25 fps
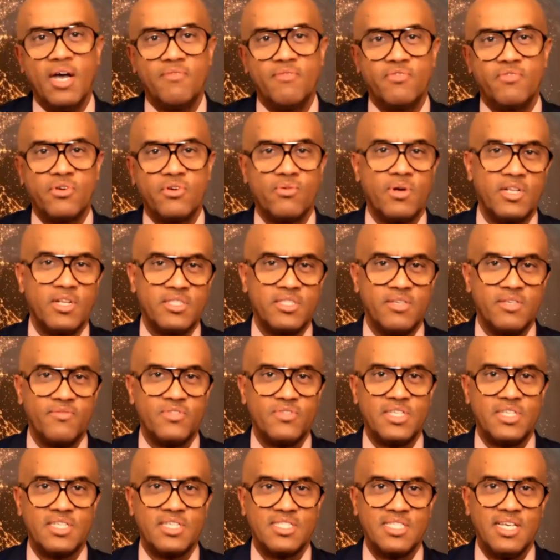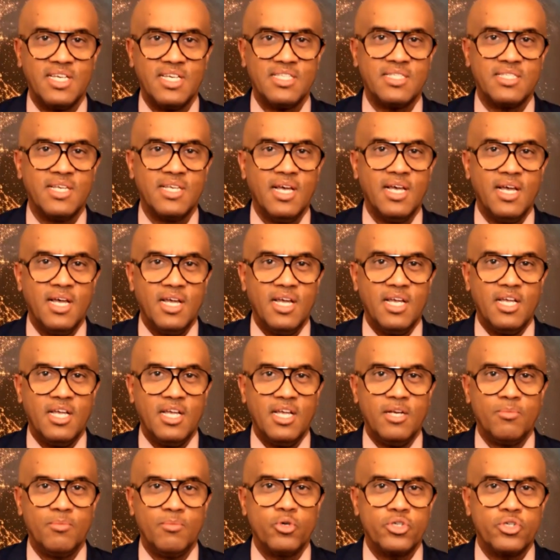a relative success
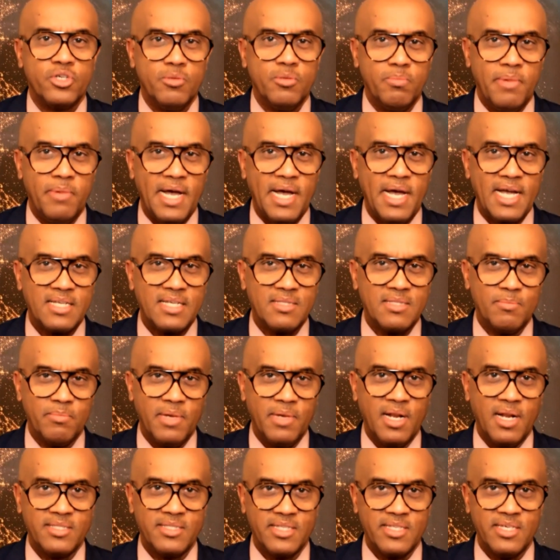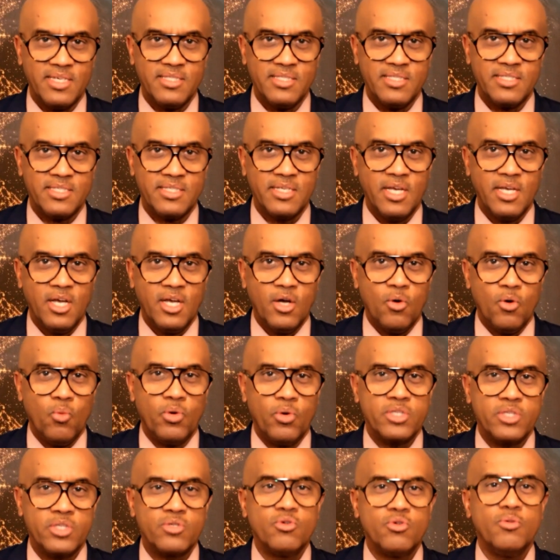in pushing back the militants.
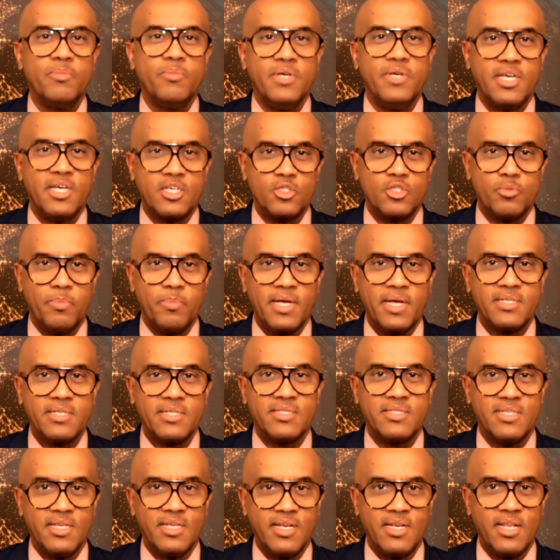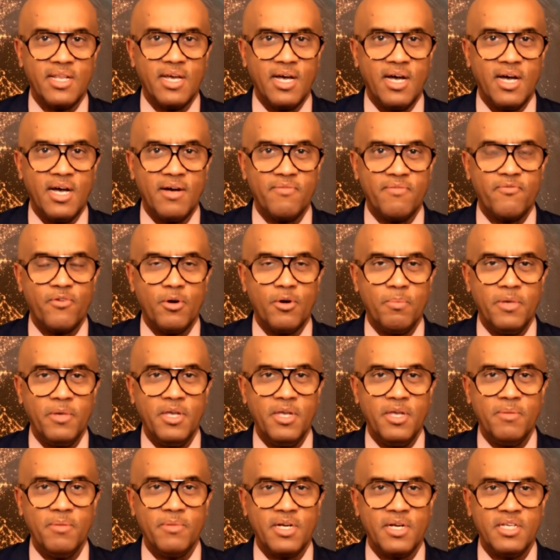What could be expected from
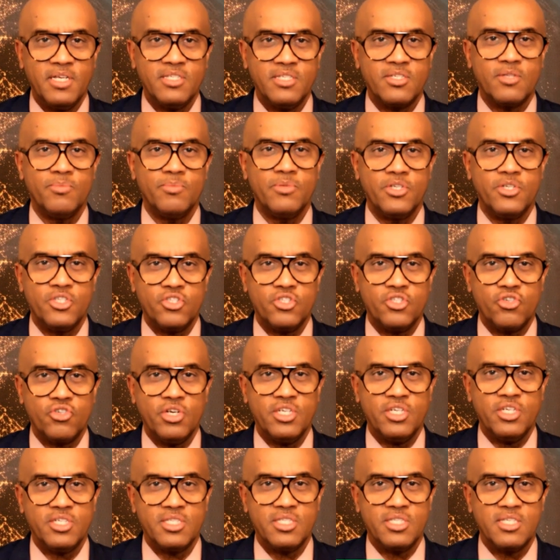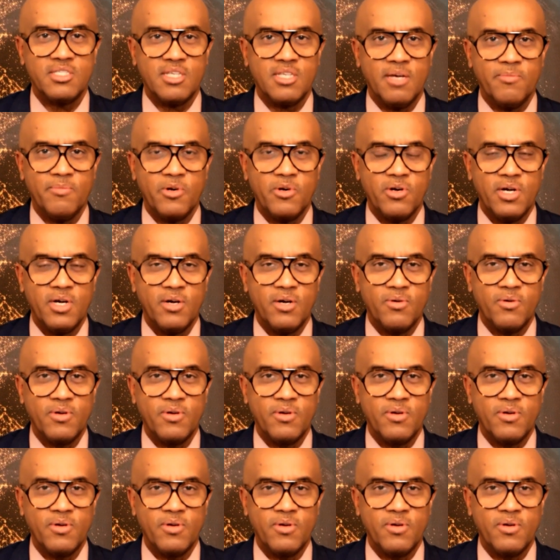him and his administration this time around?